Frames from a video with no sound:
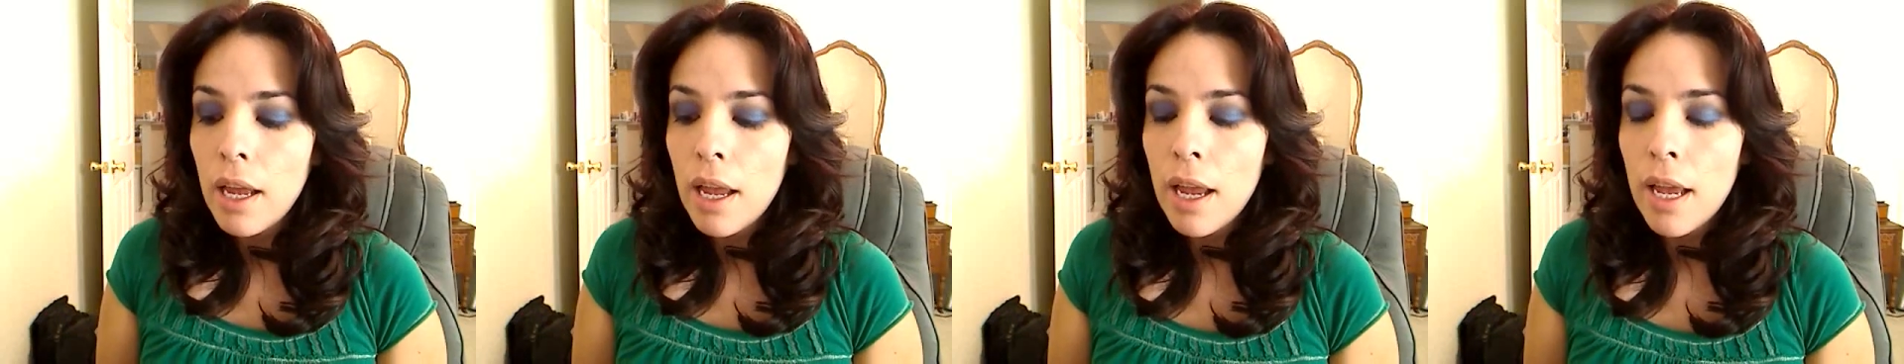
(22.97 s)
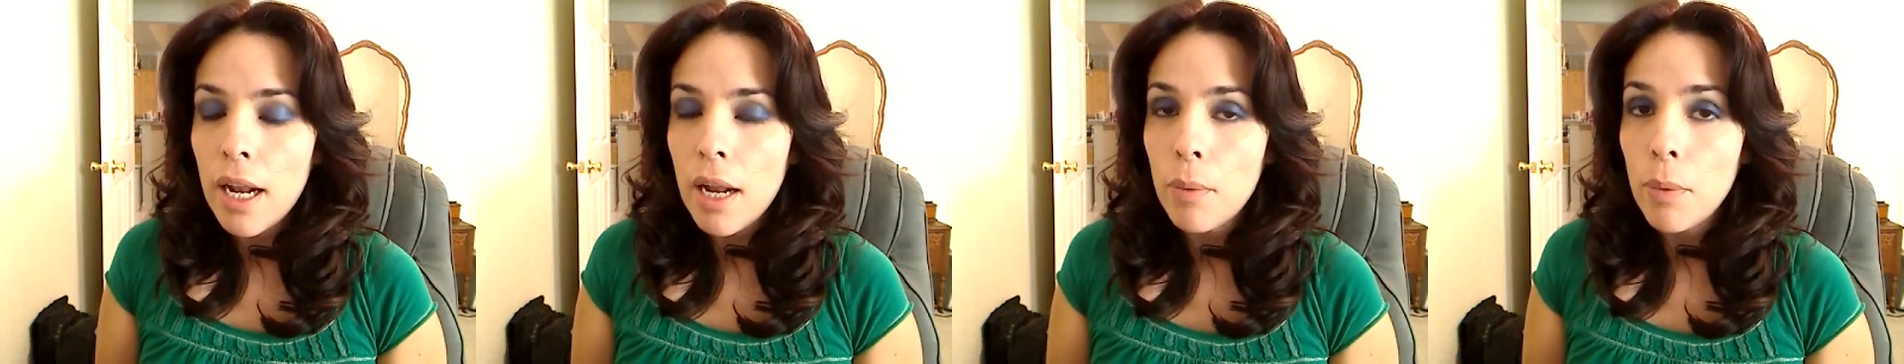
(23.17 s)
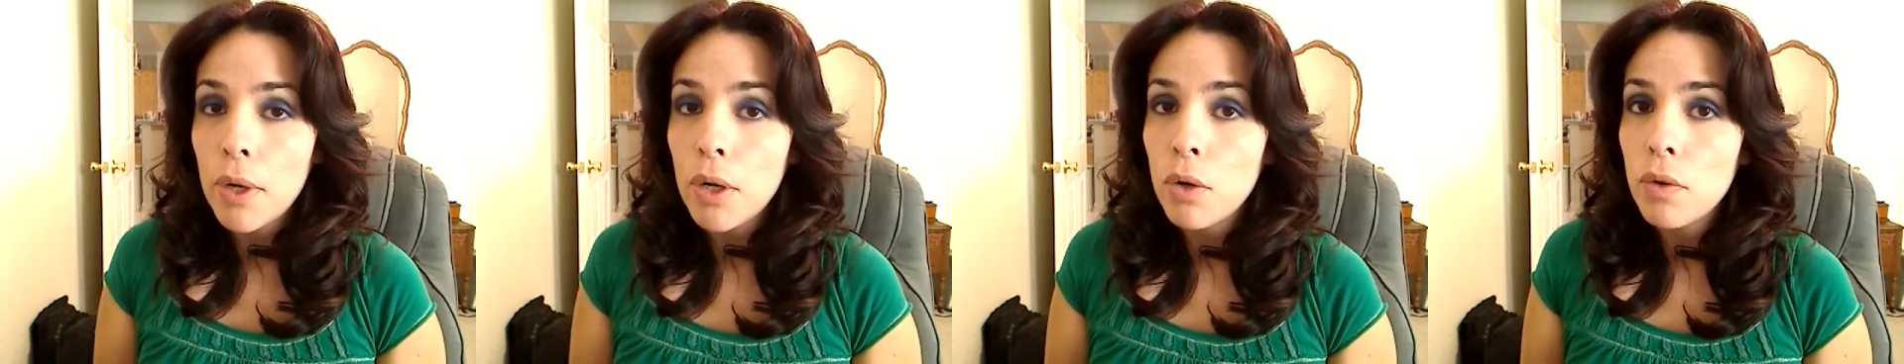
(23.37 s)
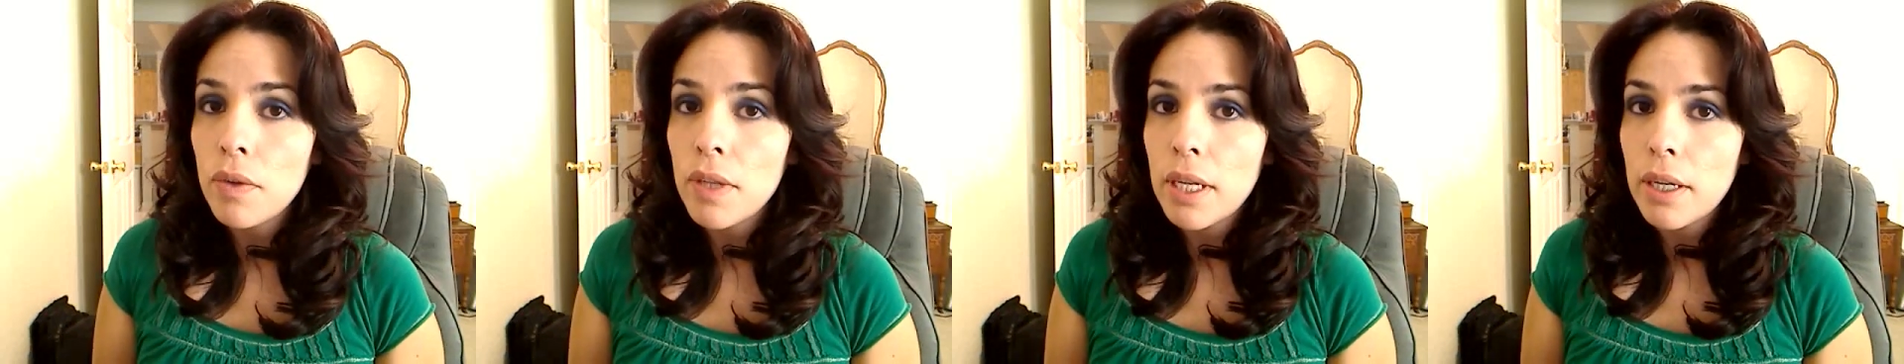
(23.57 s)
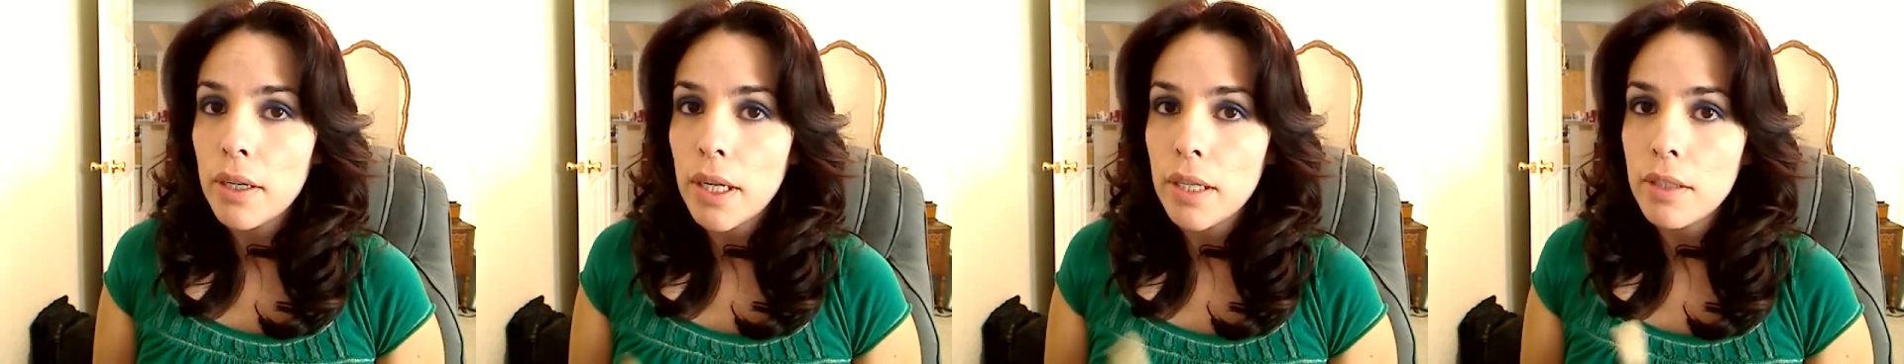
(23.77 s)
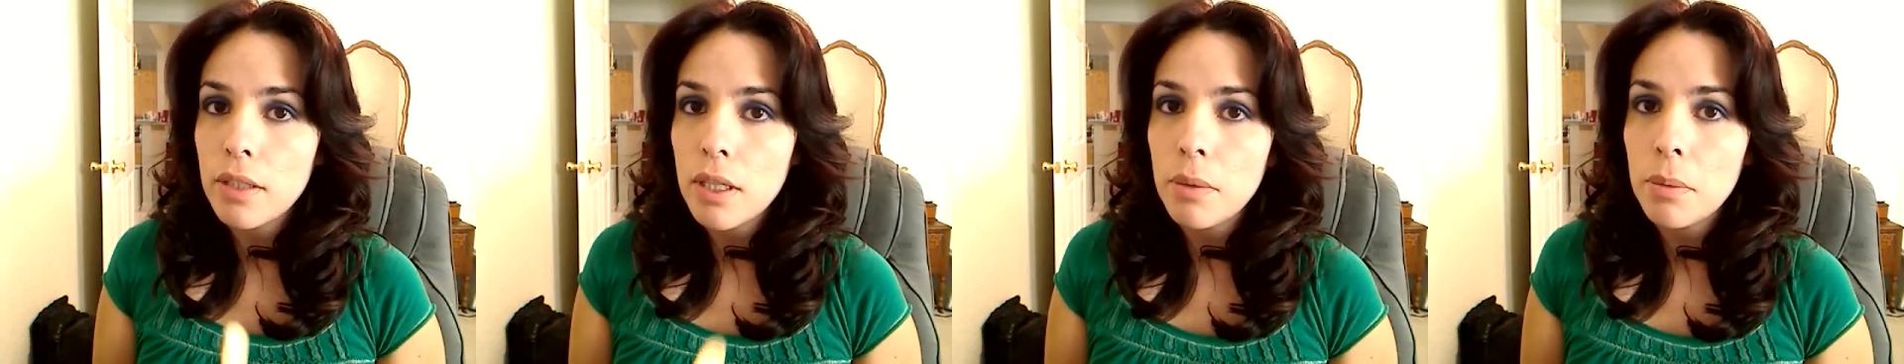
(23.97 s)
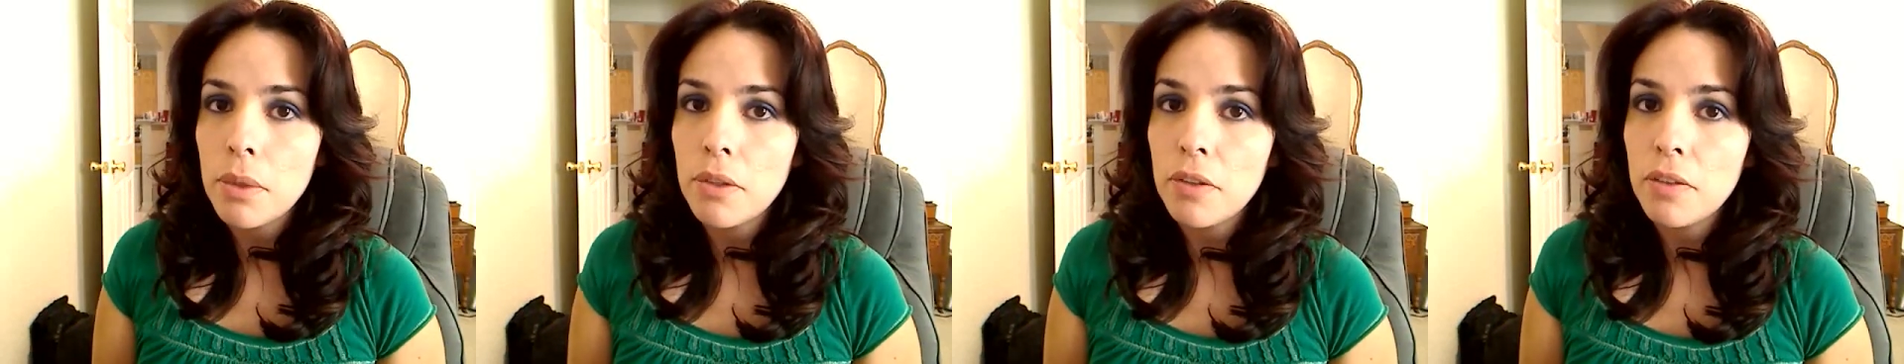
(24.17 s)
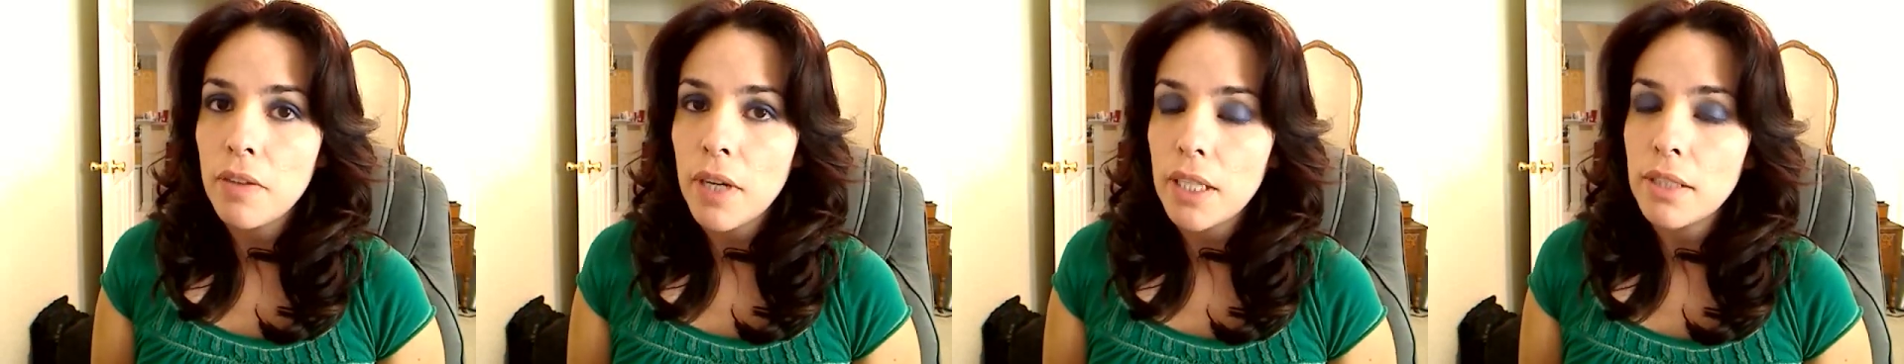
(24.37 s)
and I went over there and I was
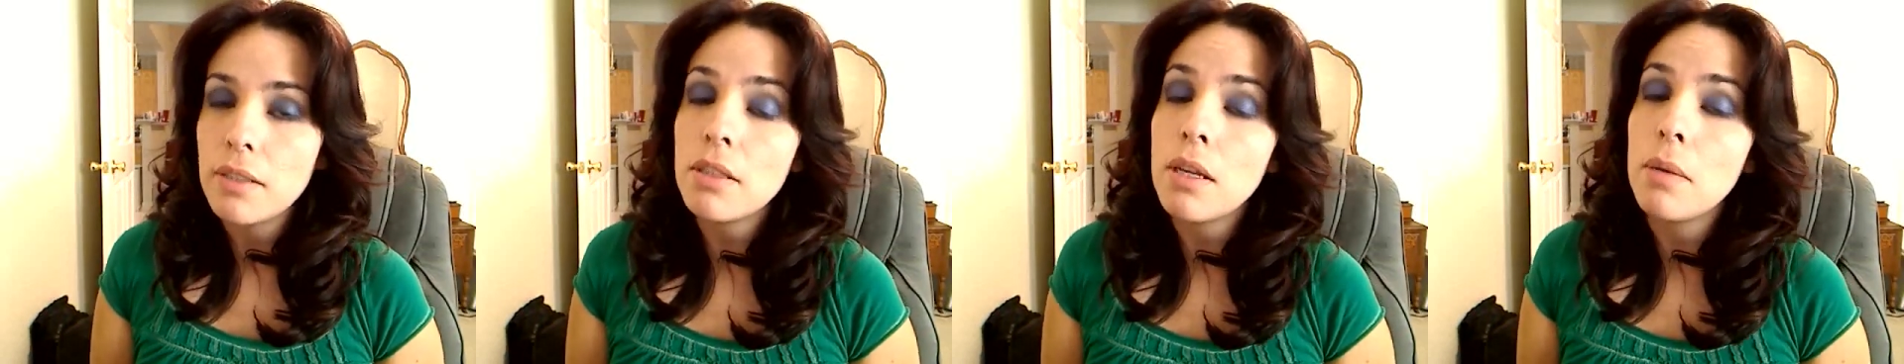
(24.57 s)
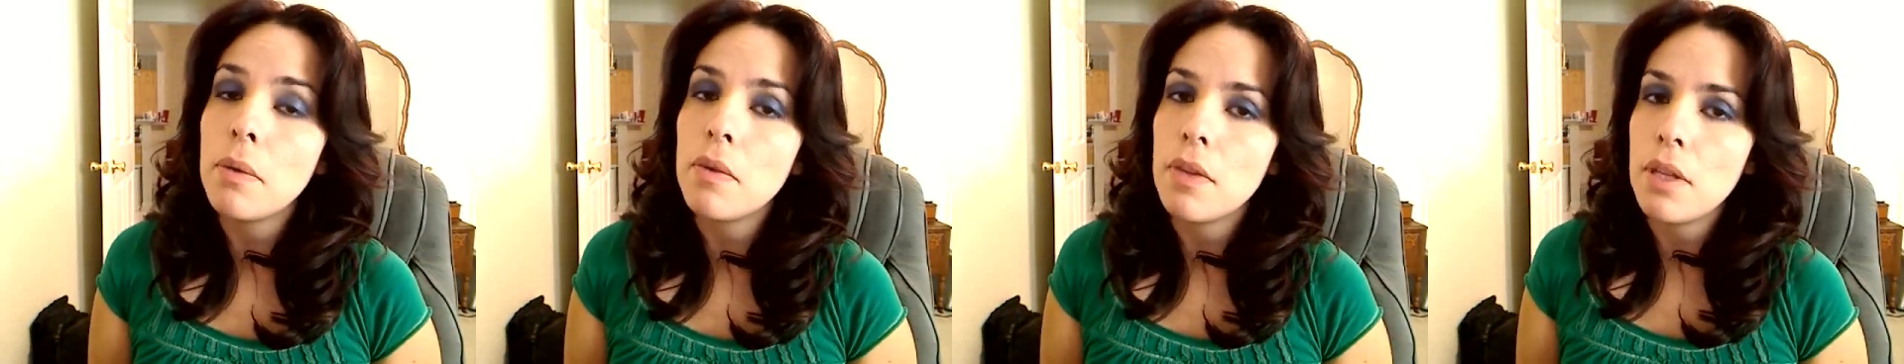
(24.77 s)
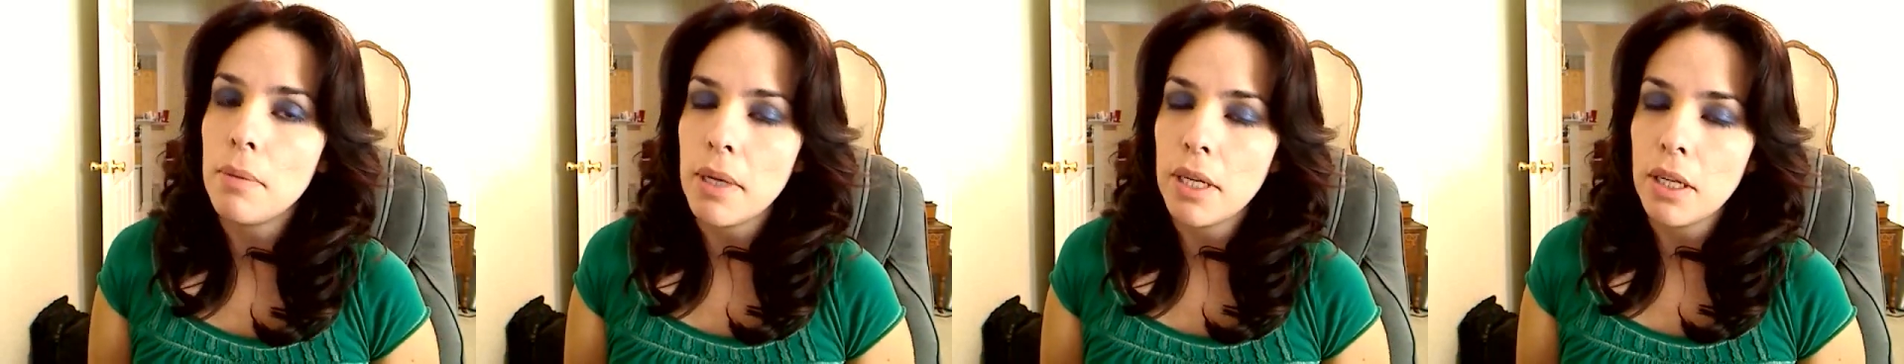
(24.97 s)
able to find some of them.